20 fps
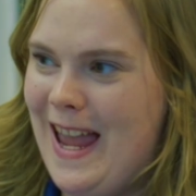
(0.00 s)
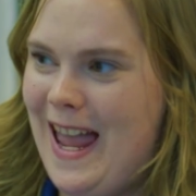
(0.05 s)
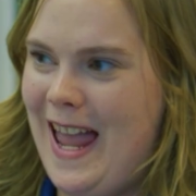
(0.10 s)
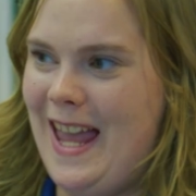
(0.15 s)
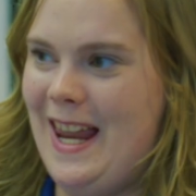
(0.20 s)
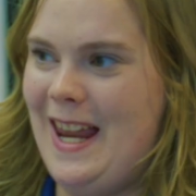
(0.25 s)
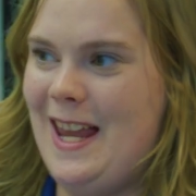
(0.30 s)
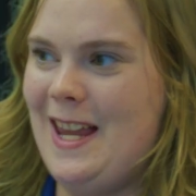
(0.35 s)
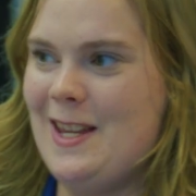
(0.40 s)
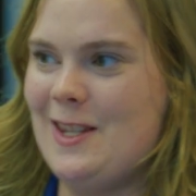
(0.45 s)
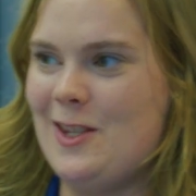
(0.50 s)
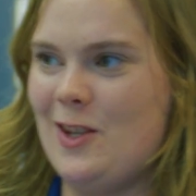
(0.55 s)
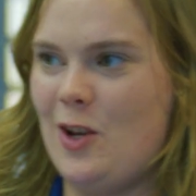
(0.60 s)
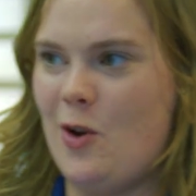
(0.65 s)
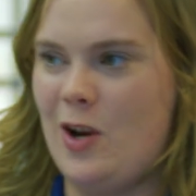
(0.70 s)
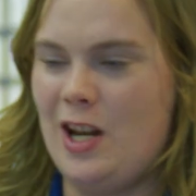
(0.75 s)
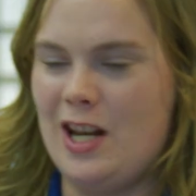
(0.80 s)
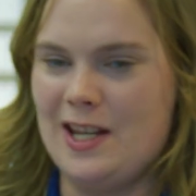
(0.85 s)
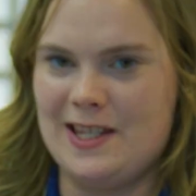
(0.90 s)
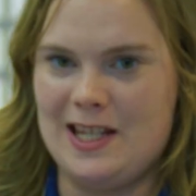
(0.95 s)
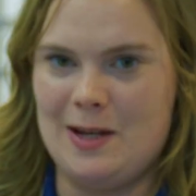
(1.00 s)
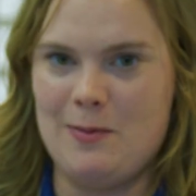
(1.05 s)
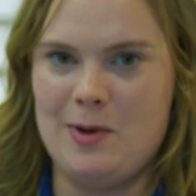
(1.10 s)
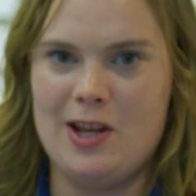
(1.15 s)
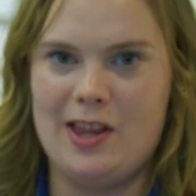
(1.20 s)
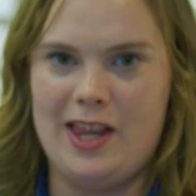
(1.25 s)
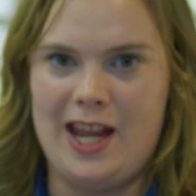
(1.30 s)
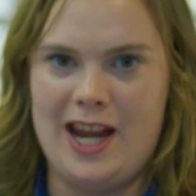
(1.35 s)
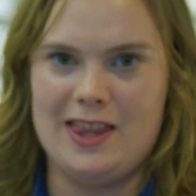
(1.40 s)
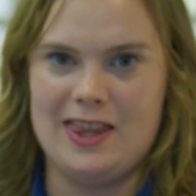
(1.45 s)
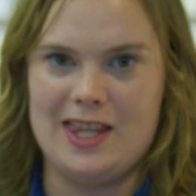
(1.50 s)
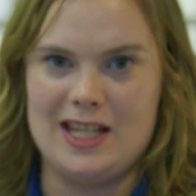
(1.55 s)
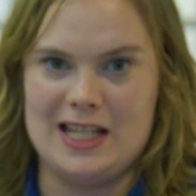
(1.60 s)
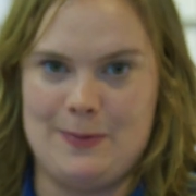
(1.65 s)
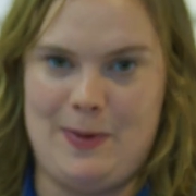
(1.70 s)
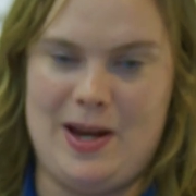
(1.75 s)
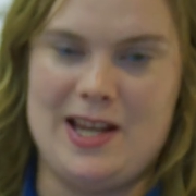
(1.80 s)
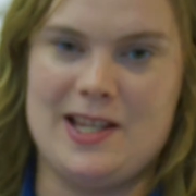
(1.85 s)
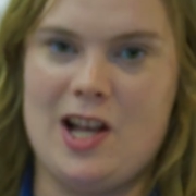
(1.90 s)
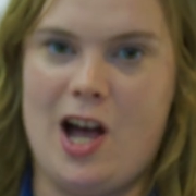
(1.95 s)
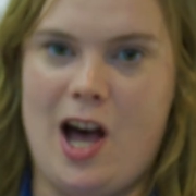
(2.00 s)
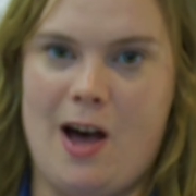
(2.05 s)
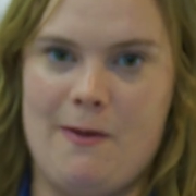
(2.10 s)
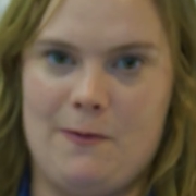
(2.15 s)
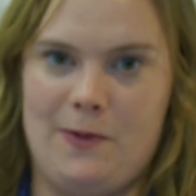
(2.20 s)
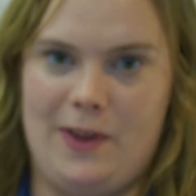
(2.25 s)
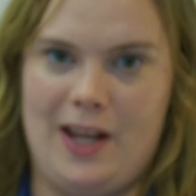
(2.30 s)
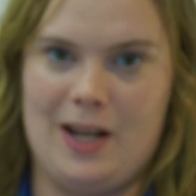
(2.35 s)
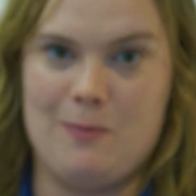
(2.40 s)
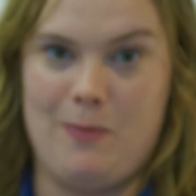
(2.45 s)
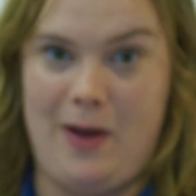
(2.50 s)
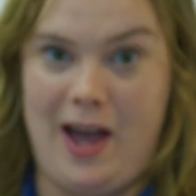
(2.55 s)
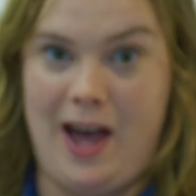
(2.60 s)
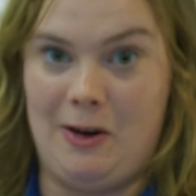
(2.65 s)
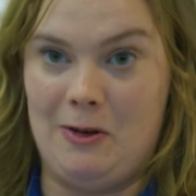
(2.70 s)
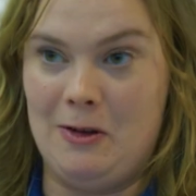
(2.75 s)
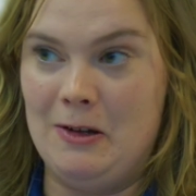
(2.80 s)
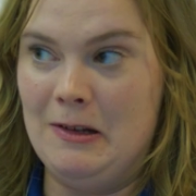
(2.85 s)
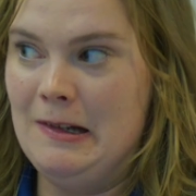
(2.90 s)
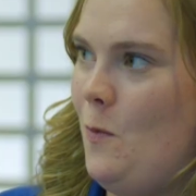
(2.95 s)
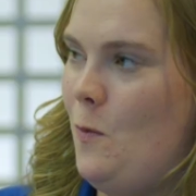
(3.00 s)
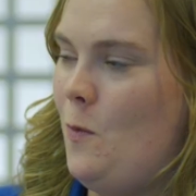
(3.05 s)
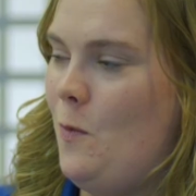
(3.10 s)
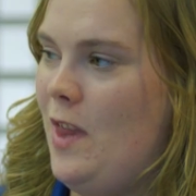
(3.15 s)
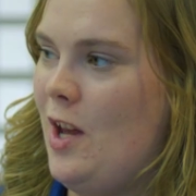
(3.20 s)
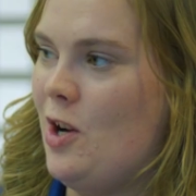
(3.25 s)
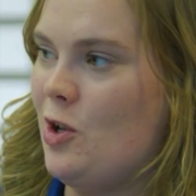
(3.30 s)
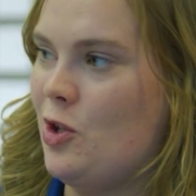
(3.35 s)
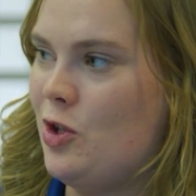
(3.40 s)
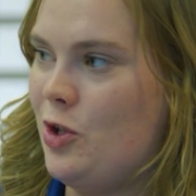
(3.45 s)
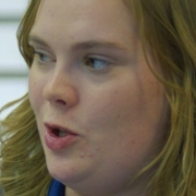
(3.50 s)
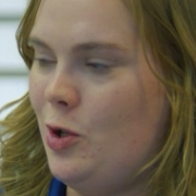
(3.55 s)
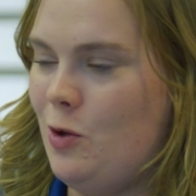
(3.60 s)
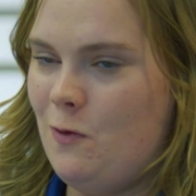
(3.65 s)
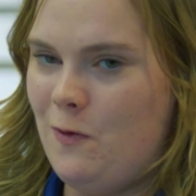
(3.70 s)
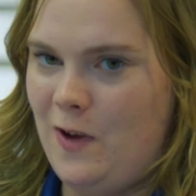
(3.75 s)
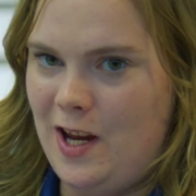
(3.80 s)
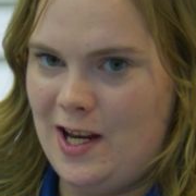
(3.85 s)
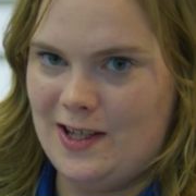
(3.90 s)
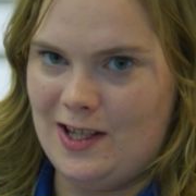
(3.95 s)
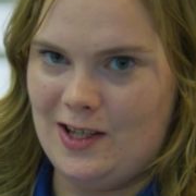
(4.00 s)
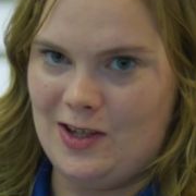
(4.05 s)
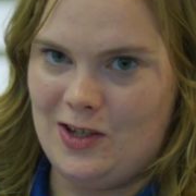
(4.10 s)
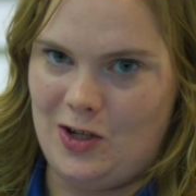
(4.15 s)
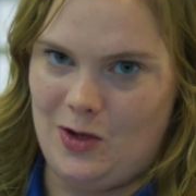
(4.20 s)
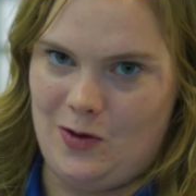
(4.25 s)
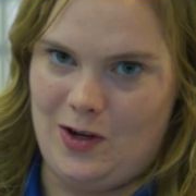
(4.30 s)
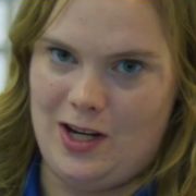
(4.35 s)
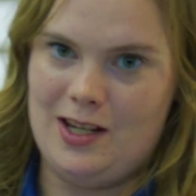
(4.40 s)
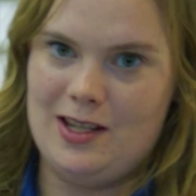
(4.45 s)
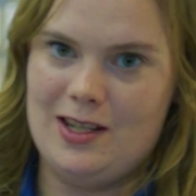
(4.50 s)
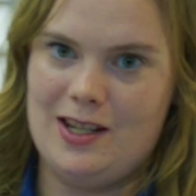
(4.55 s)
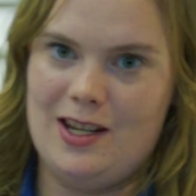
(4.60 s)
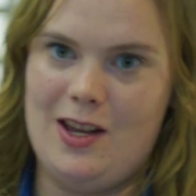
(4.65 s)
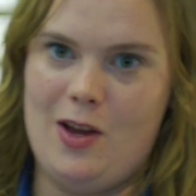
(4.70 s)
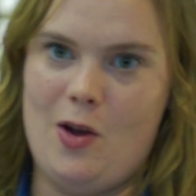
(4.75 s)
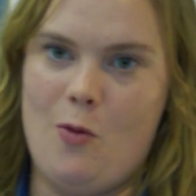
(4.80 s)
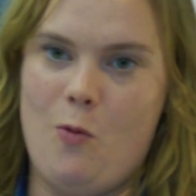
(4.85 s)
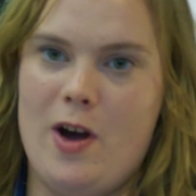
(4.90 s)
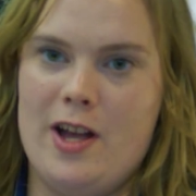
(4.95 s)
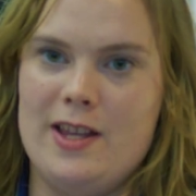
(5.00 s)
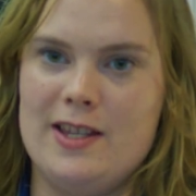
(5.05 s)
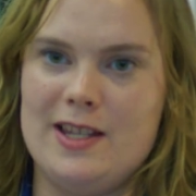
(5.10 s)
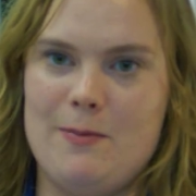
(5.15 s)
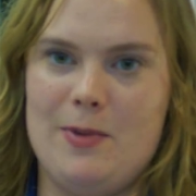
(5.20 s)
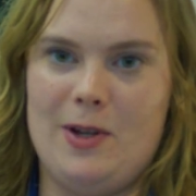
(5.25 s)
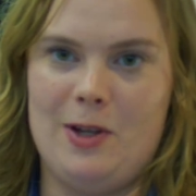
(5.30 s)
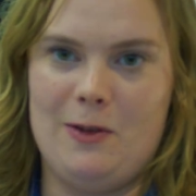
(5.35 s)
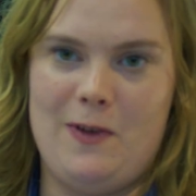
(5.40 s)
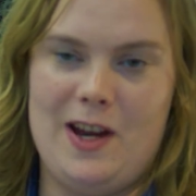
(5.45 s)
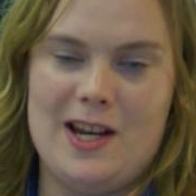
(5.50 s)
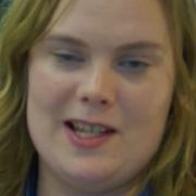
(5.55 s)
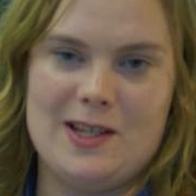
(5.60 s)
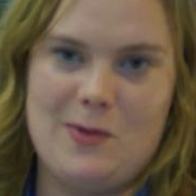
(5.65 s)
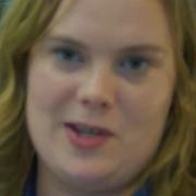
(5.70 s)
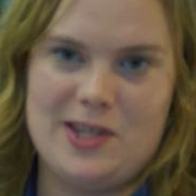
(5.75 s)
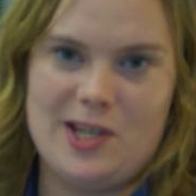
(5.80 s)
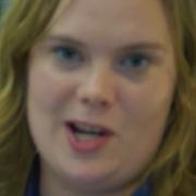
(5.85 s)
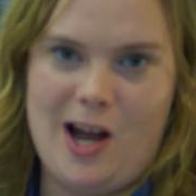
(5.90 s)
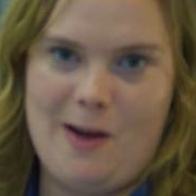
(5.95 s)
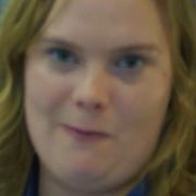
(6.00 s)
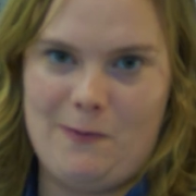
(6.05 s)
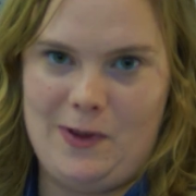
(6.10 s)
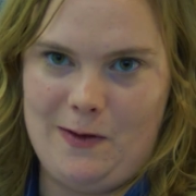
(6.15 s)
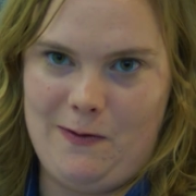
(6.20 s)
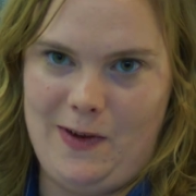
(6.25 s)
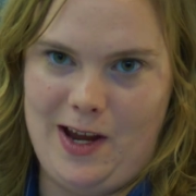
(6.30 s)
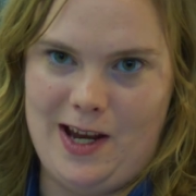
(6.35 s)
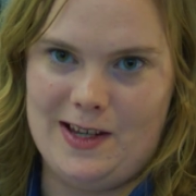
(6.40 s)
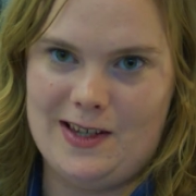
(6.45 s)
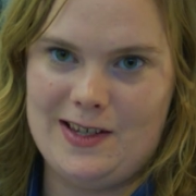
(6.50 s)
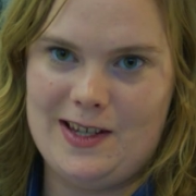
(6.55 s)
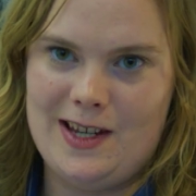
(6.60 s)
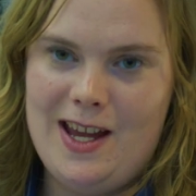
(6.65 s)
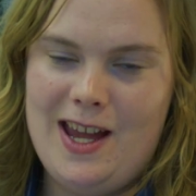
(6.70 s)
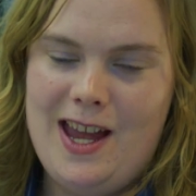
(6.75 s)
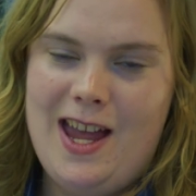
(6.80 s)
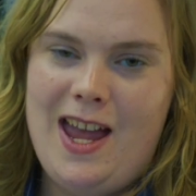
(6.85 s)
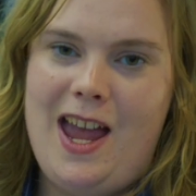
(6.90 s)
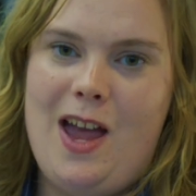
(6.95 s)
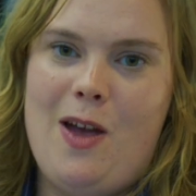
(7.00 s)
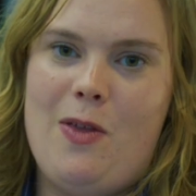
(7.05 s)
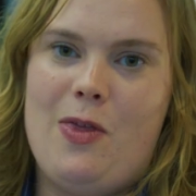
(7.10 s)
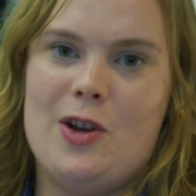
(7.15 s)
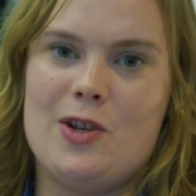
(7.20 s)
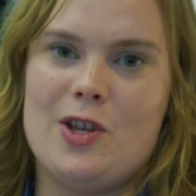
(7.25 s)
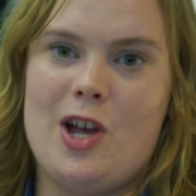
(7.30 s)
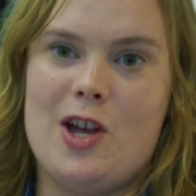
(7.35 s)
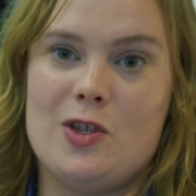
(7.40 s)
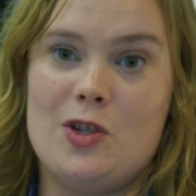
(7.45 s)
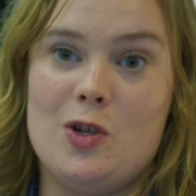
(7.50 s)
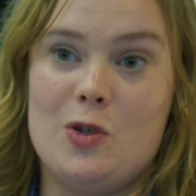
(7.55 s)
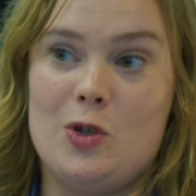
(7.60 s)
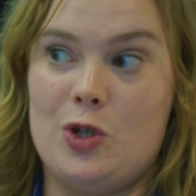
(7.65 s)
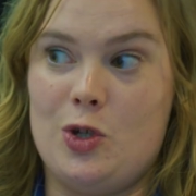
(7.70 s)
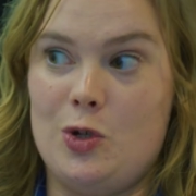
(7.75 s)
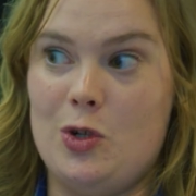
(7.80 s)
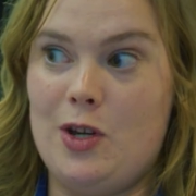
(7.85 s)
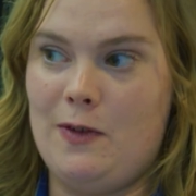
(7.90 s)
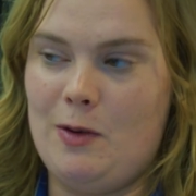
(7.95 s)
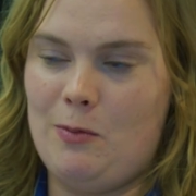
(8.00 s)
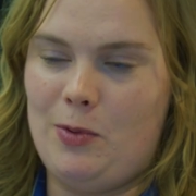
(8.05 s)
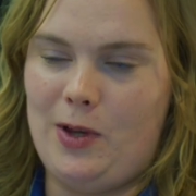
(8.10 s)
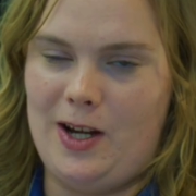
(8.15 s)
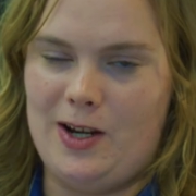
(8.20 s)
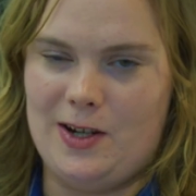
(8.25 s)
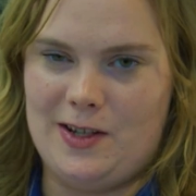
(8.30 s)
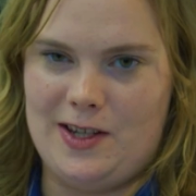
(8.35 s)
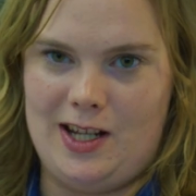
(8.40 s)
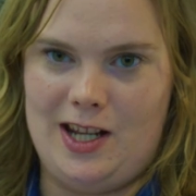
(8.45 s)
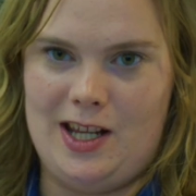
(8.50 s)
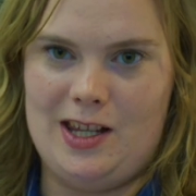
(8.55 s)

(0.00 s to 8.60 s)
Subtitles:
It is going to simulate the space conflict battle. There's two phases to it. One's a build phase and one's a conflict phase. There's also two different players in